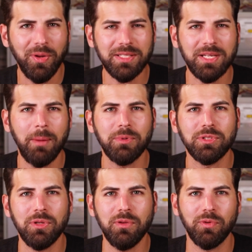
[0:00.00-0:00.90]
it as an
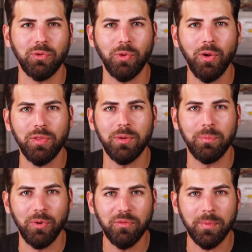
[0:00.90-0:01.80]
opportunity for growth and
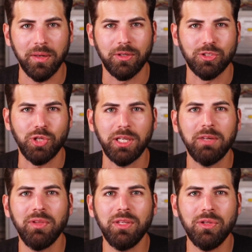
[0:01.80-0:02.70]
improvement.
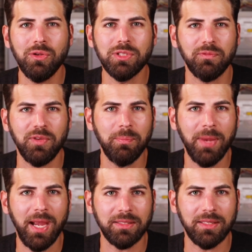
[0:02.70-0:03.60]
Constructively use the
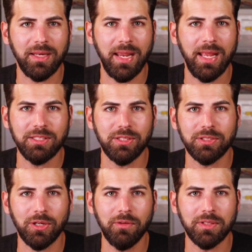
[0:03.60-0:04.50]
feedback to enhance your
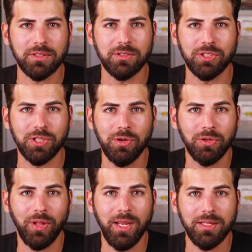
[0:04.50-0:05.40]
service and show your
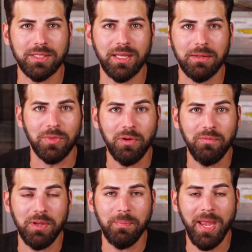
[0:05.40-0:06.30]
clients that their
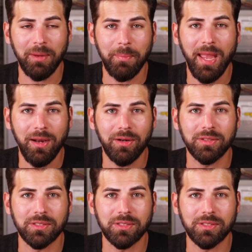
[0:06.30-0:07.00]
feedback matters.